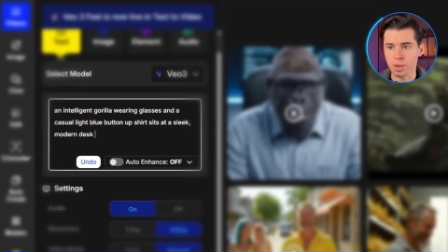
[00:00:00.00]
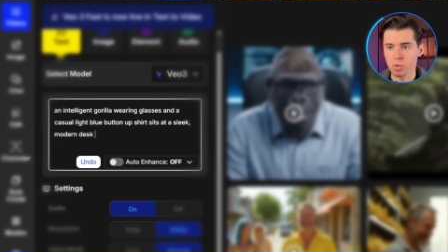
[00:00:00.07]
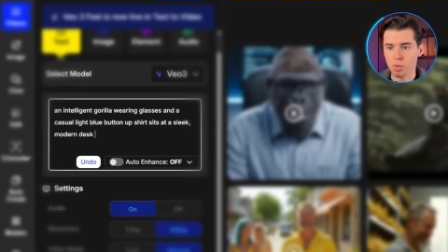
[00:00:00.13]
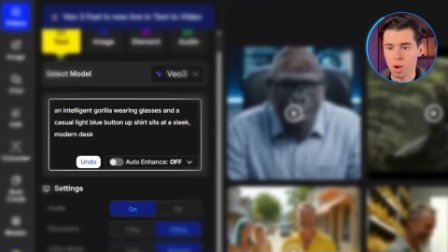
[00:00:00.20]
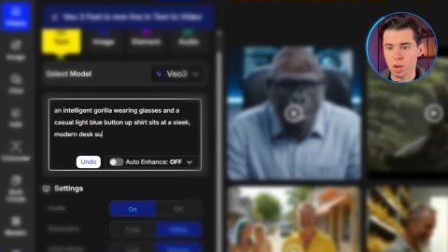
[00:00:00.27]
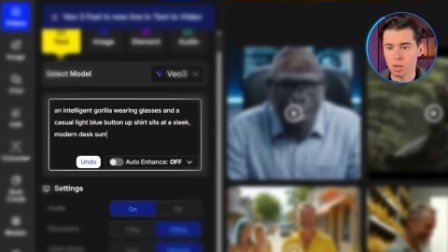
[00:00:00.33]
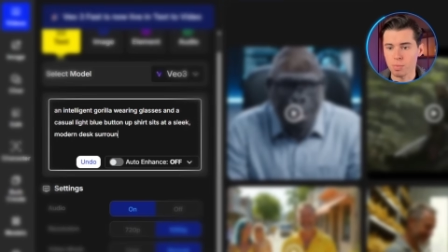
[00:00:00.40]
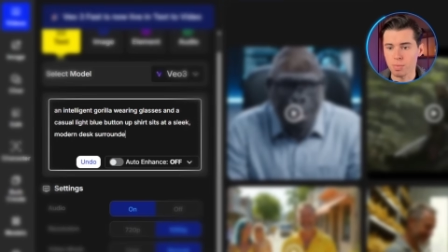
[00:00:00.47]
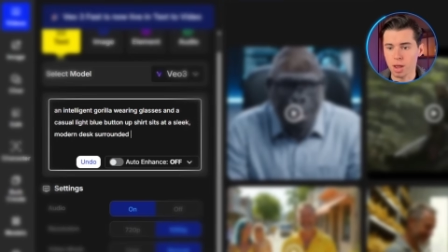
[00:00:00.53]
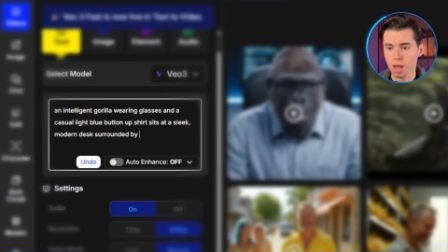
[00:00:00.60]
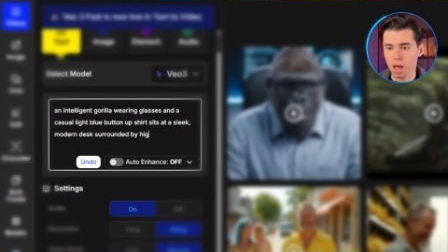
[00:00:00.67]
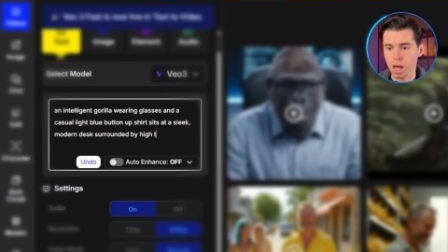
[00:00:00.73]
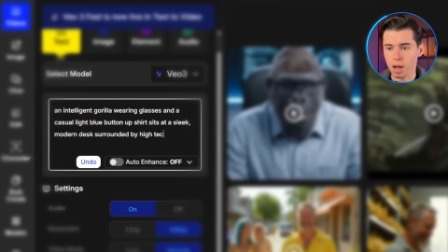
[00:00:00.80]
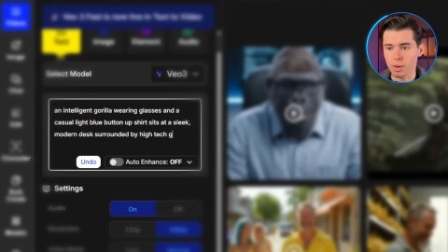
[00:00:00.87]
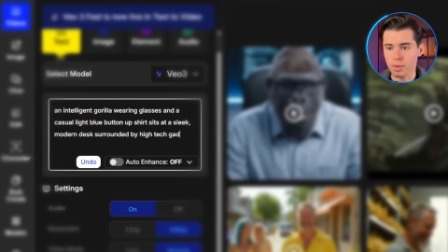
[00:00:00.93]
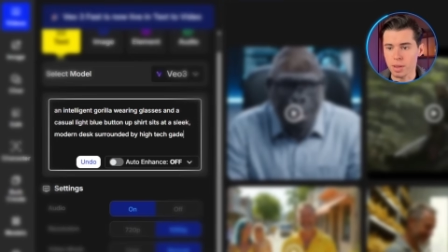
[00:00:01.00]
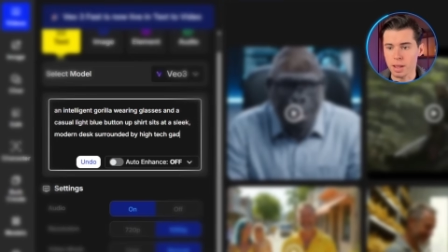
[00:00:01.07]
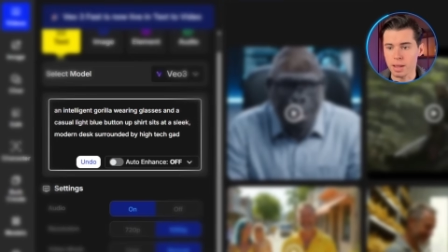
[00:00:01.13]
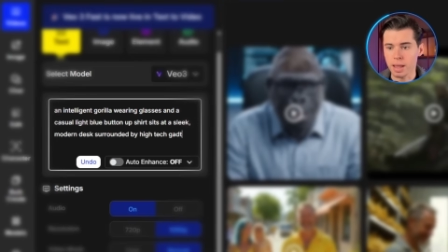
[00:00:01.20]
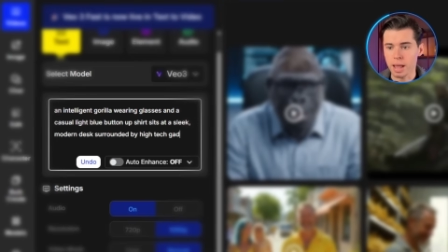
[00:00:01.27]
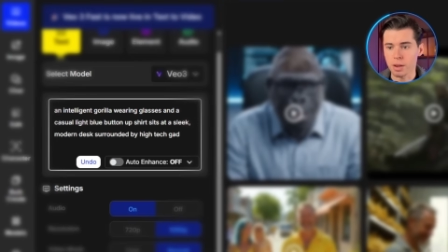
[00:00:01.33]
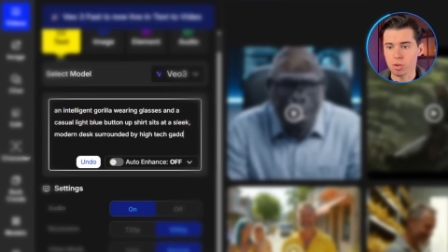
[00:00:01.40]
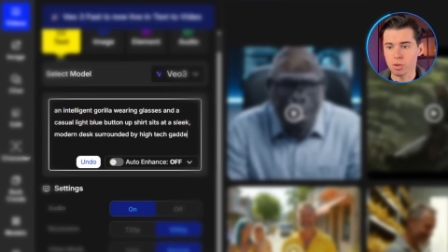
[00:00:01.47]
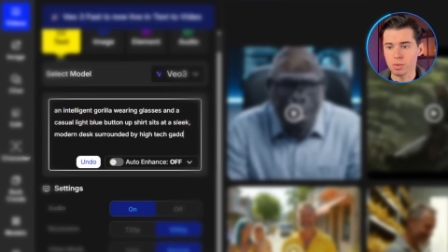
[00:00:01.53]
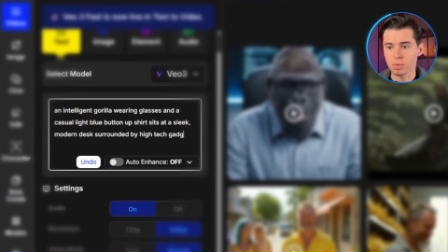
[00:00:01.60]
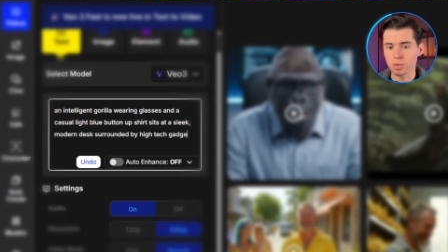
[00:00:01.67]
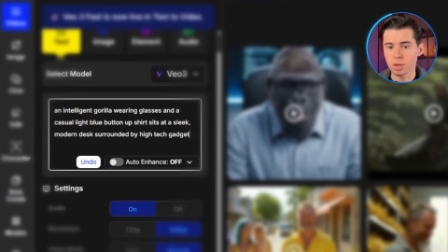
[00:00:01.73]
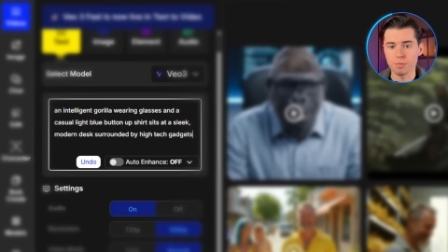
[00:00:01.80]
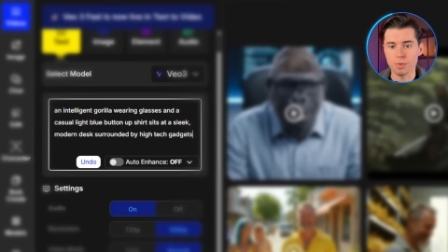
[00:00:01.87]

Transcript: surrounded by high-tech gadgets,